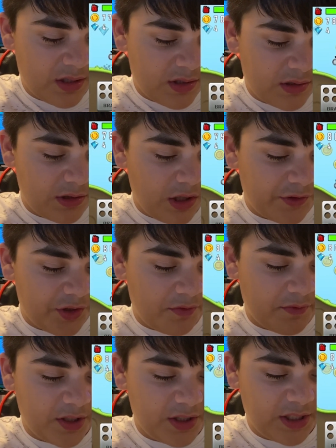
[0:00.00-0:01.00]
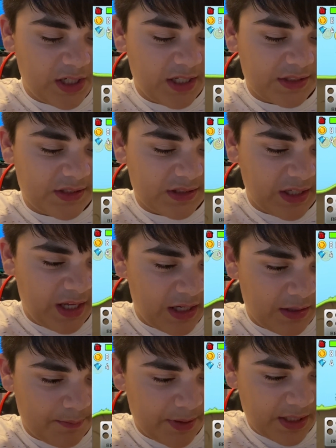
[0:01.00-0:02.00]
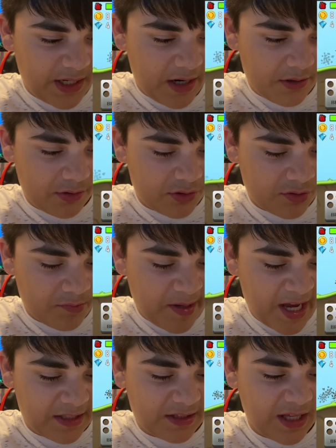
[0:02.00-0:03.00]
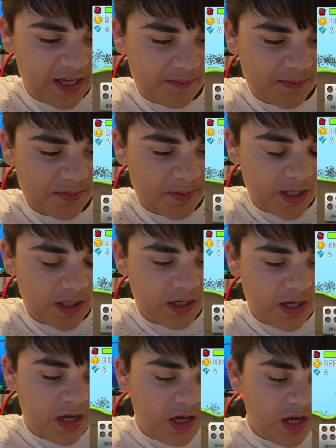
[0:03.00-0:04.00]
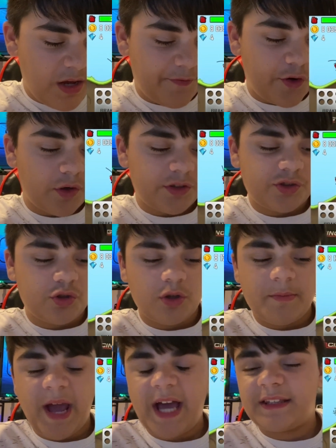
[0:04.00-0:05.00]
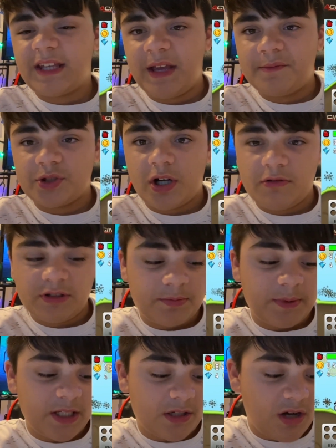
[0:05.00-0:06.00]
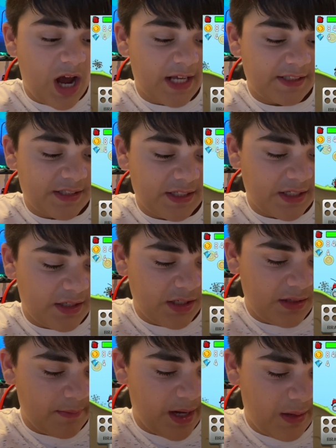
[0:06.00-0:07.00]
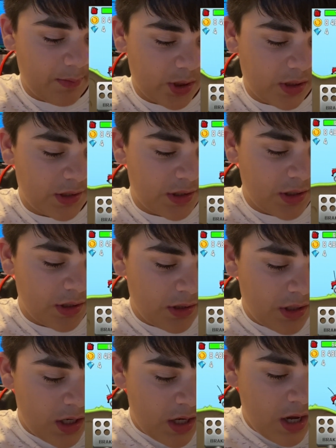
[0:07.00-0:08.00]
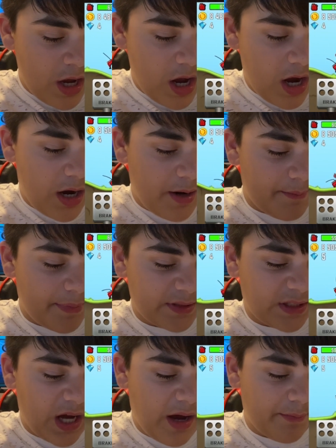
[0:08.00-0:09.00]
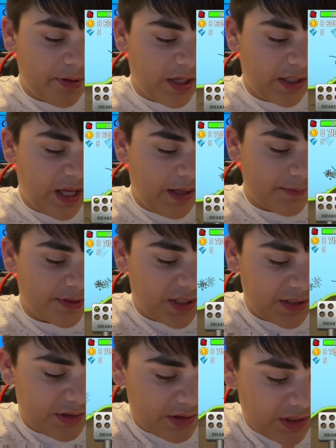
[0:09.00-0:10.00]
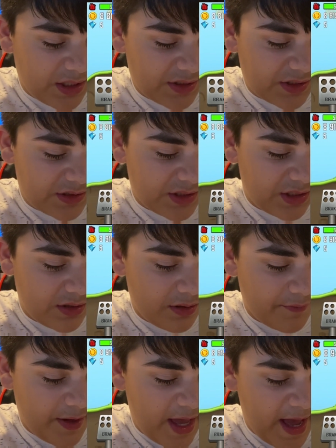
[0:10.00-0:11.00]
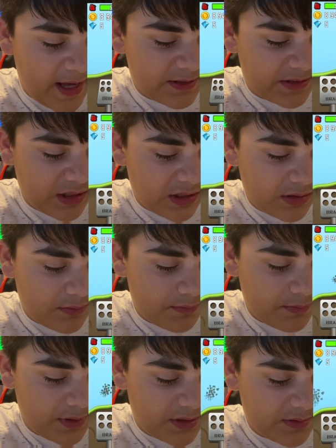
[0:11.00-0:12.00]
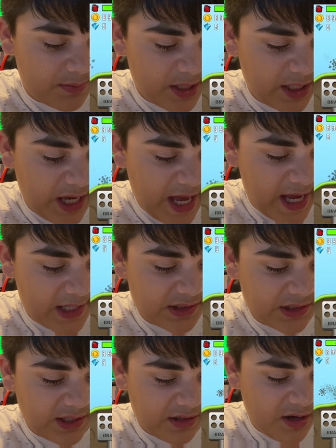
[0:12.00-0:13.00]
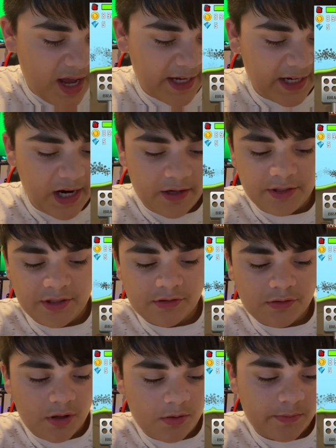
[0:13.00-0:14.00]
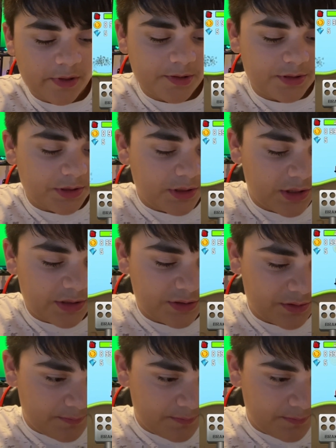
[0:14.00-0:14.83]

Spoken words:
those are really nice and they kind of beat out cool math games, but of course cool math games will always be a classic in my book. But the unblocked game sites are nice because they don't have ads on them, as many ads, and they lag out your Chromebook because